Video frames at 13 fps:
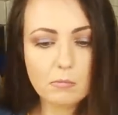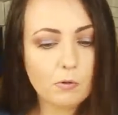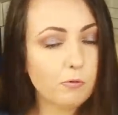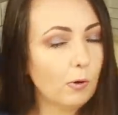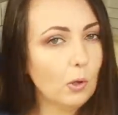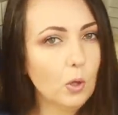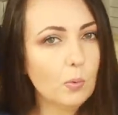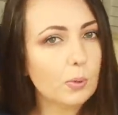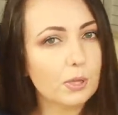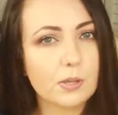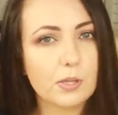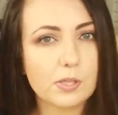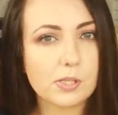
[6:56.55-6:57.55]

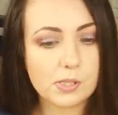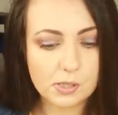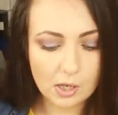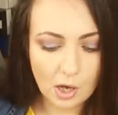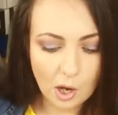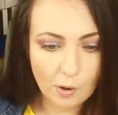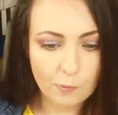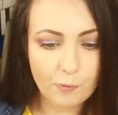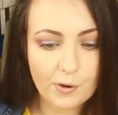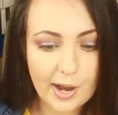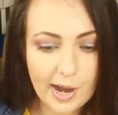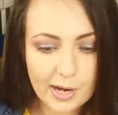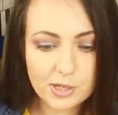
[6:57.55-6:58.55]
following these
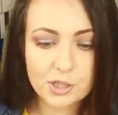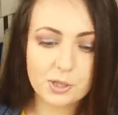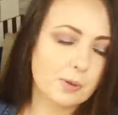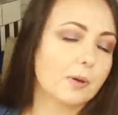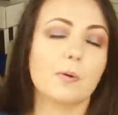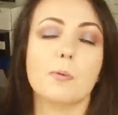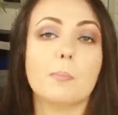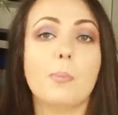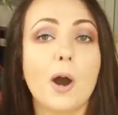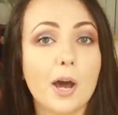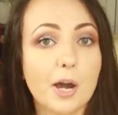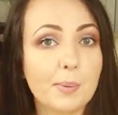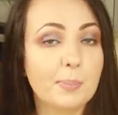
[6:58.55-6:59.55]
fresh
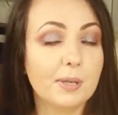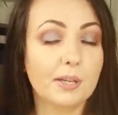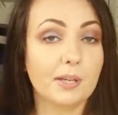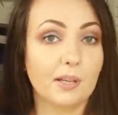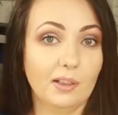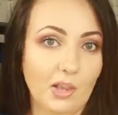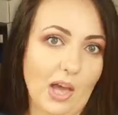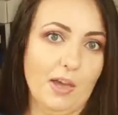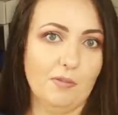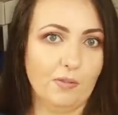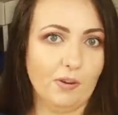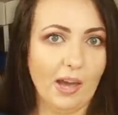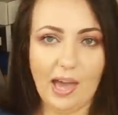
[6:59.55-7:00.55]
Barbie
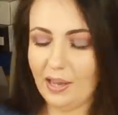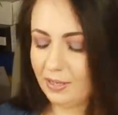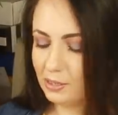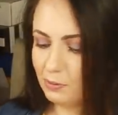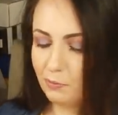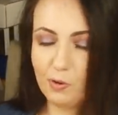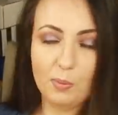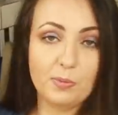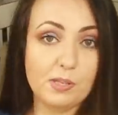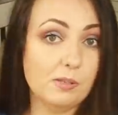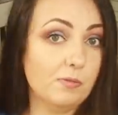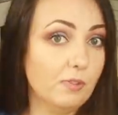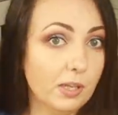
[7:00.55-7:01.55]
life hacks from
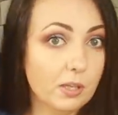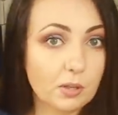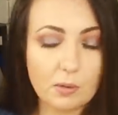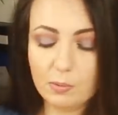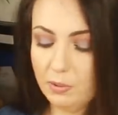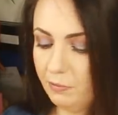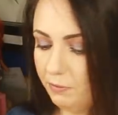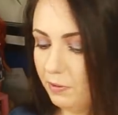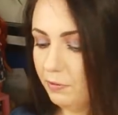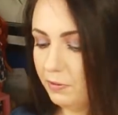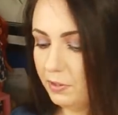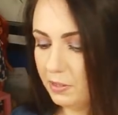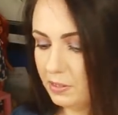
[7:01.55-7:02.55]
this video with
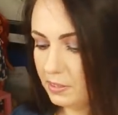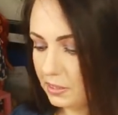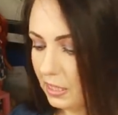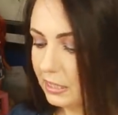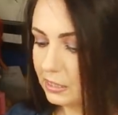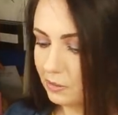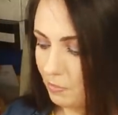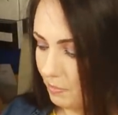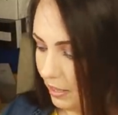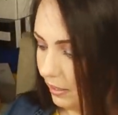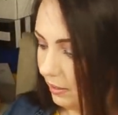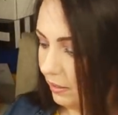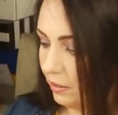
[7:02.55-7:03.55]
56
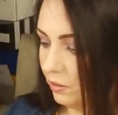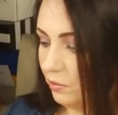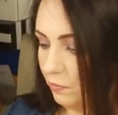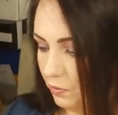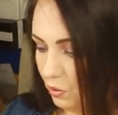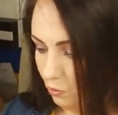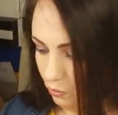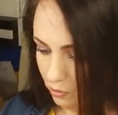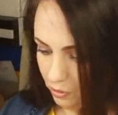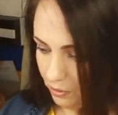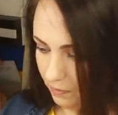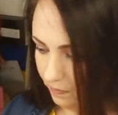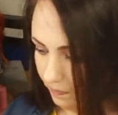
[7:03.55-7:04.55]
million
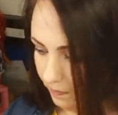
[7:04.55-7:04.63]
views.